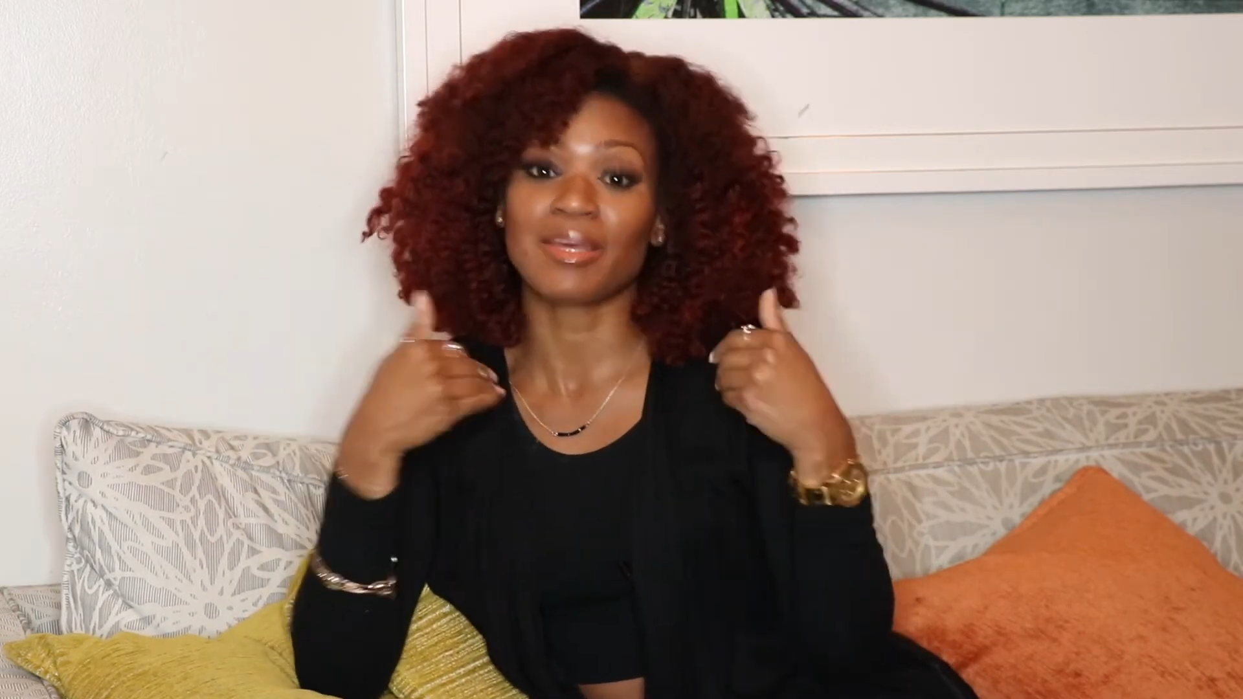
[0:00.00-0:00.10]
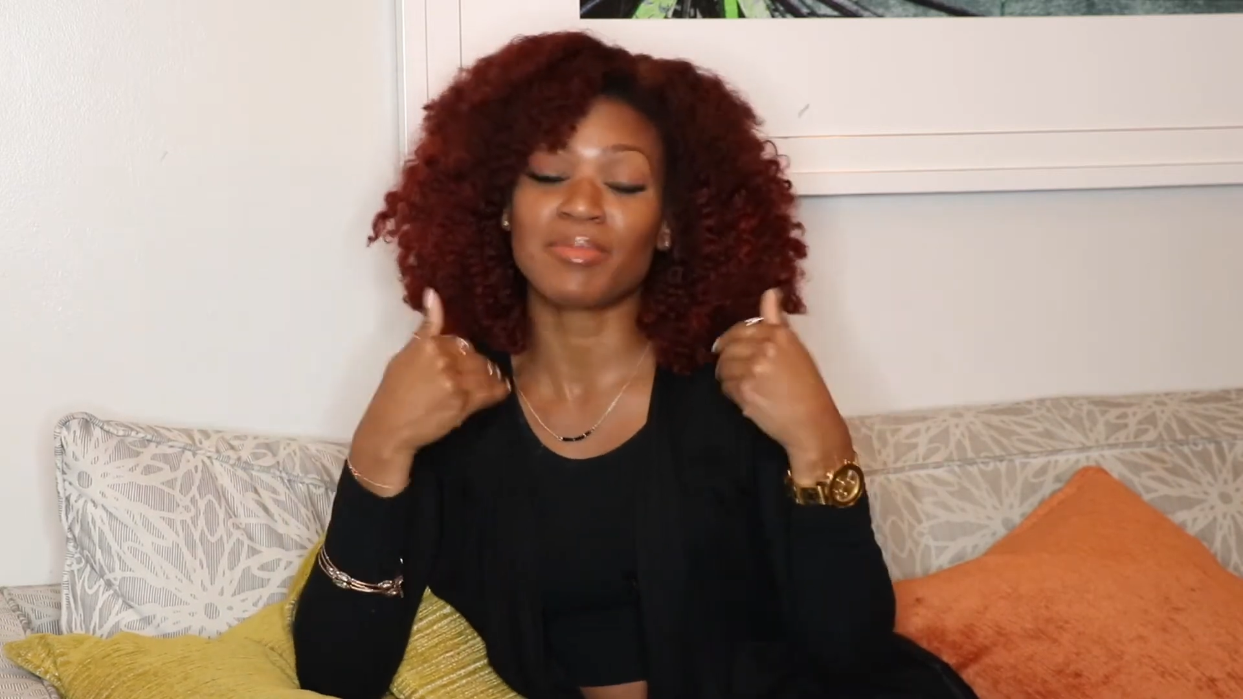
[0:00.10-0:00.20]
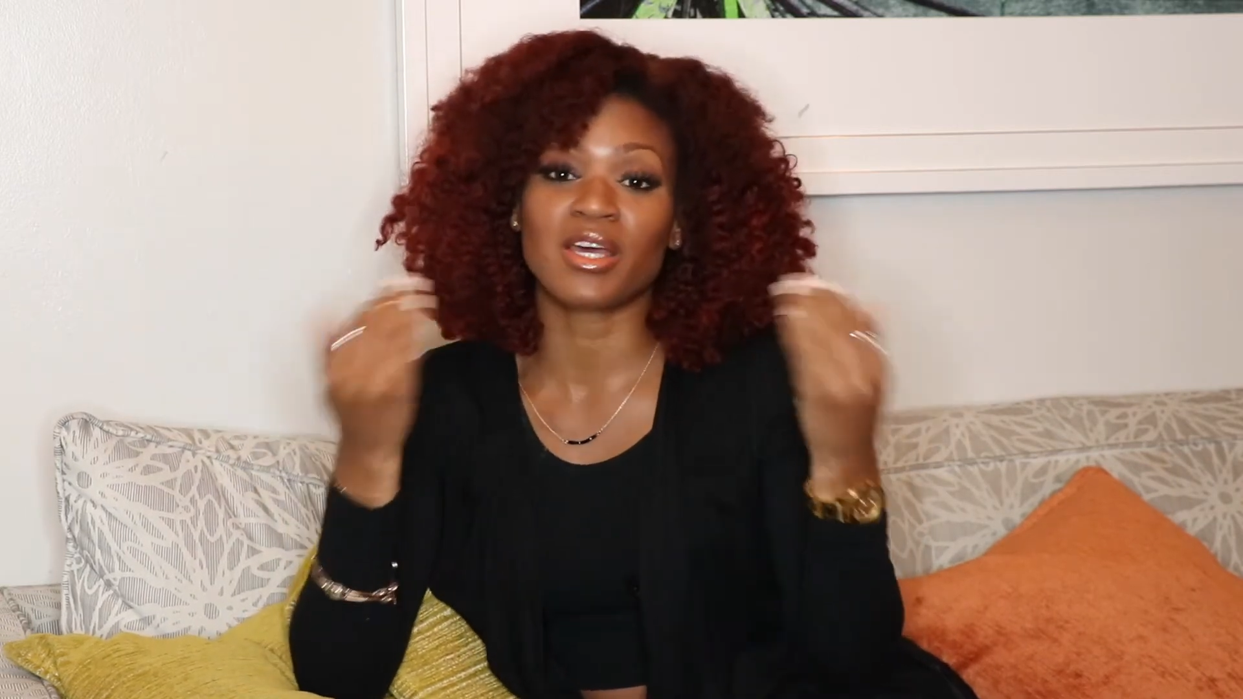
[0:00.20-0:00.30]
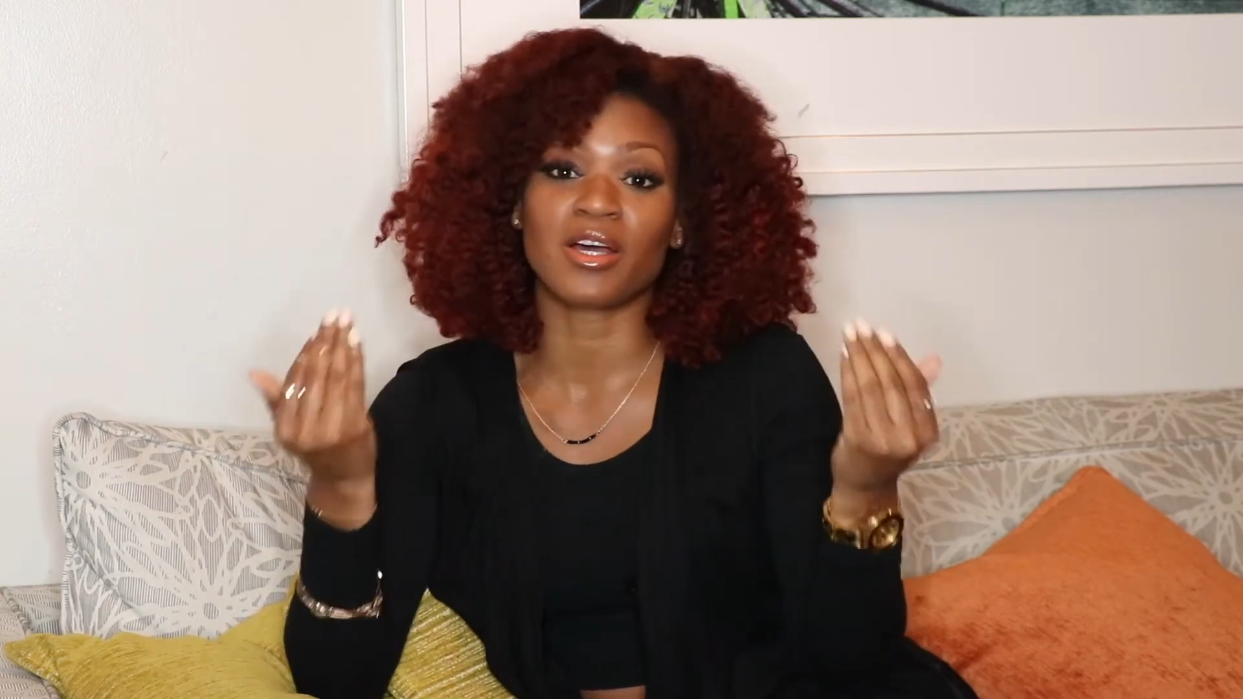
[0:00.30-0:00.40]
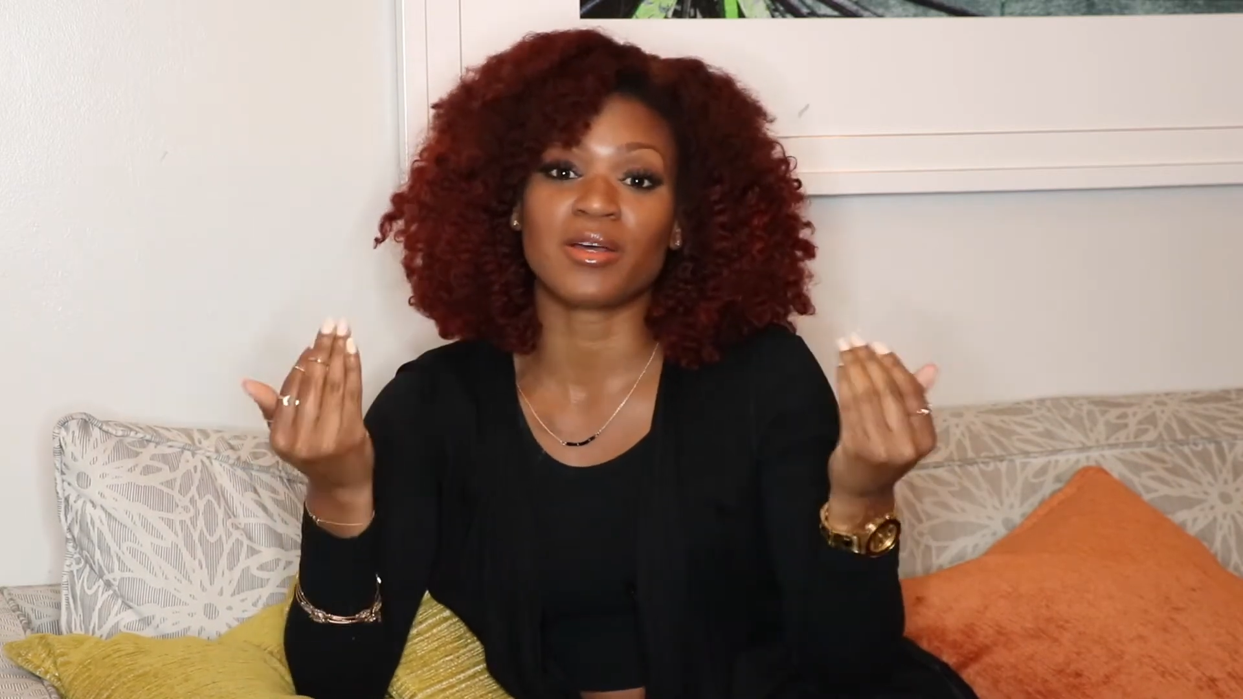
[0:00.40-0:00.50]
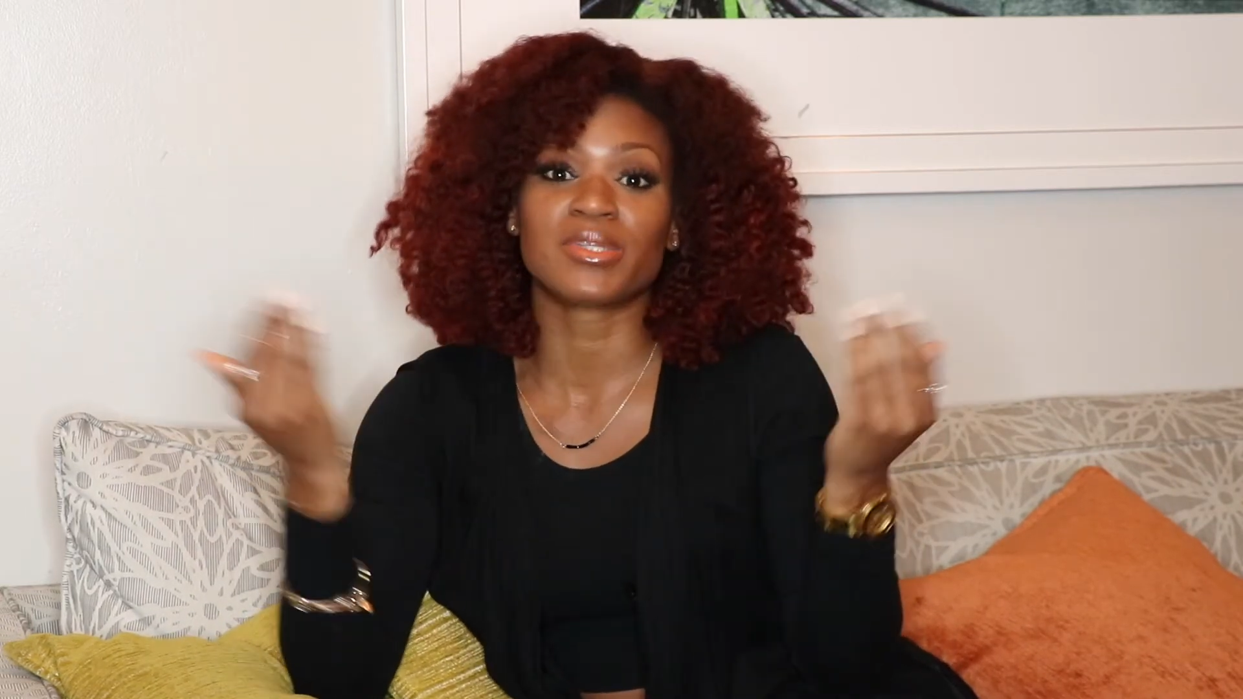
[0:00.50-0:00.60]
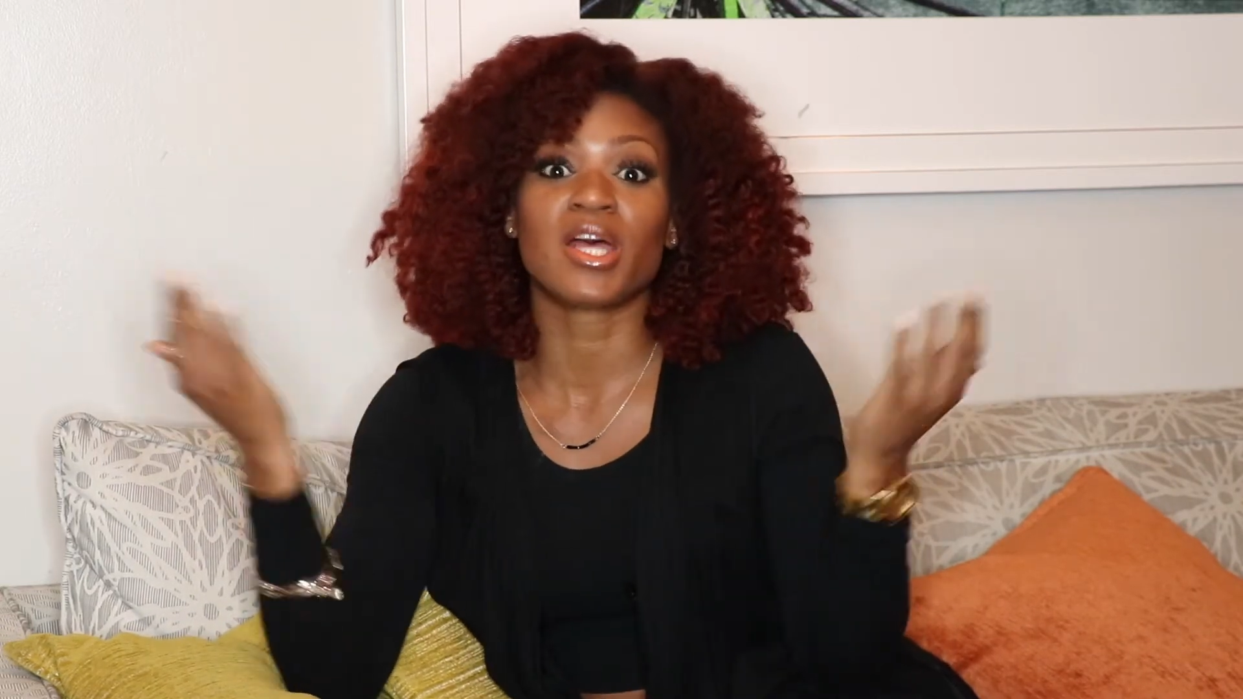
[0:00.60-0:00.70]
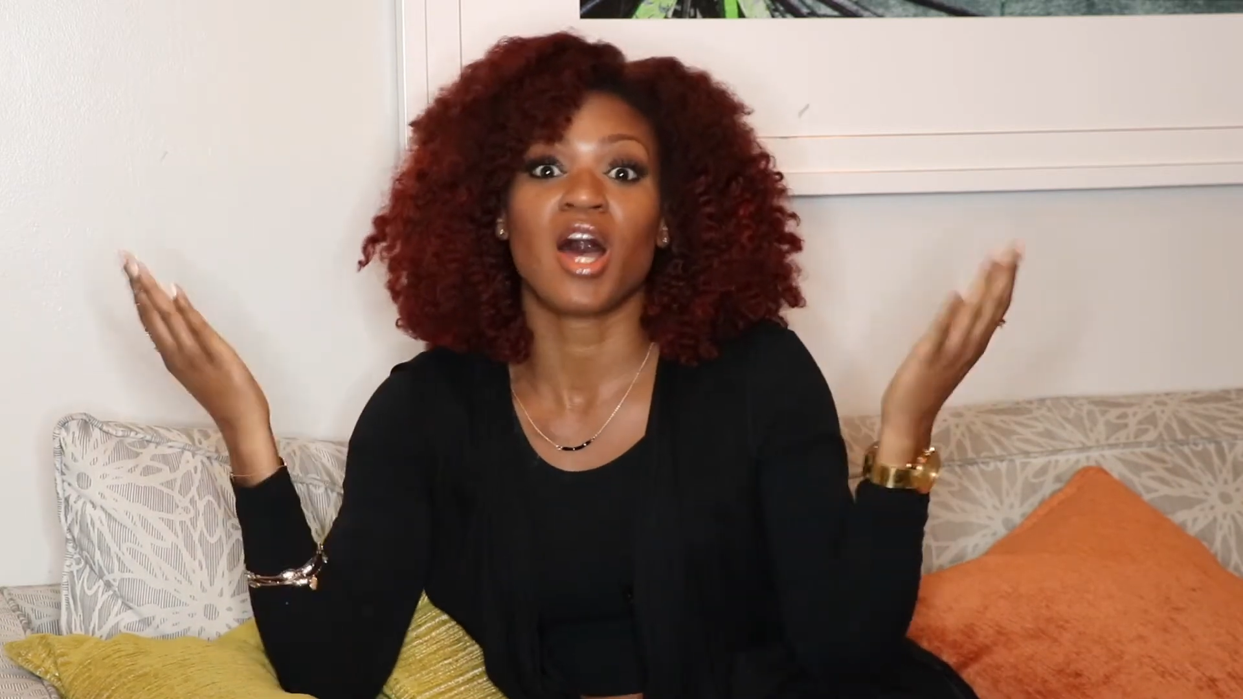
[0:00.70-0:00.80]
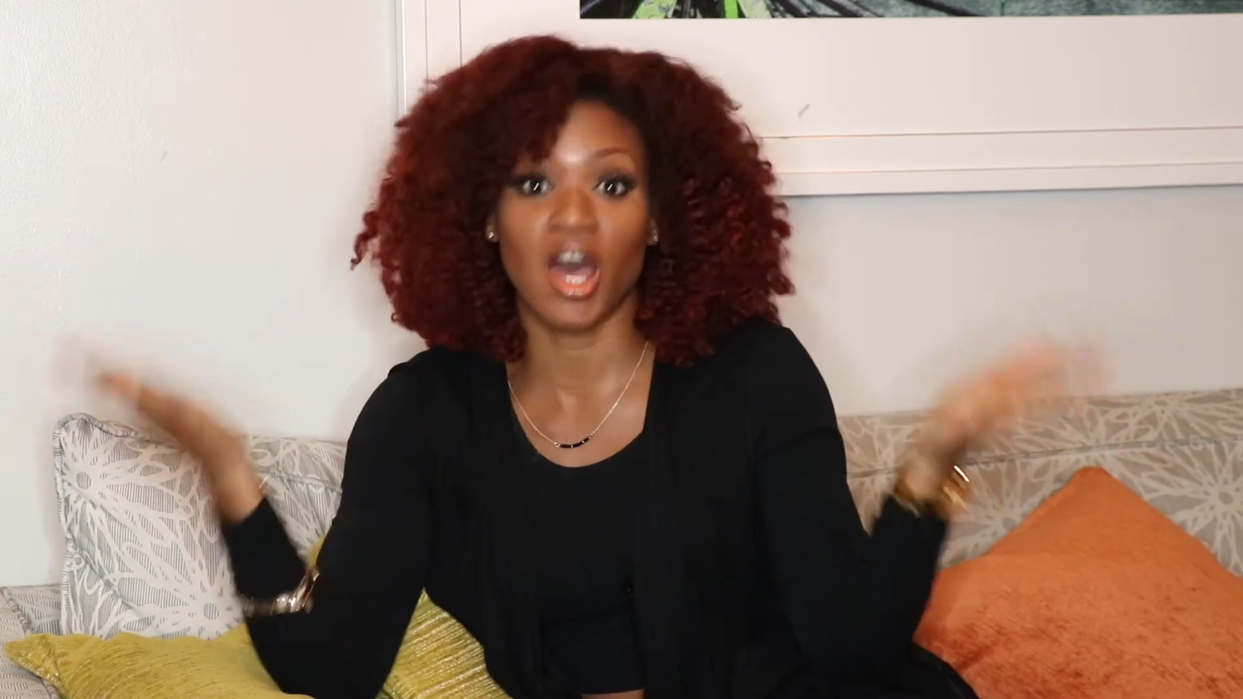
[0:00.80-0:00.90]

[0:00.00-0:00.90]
It becomes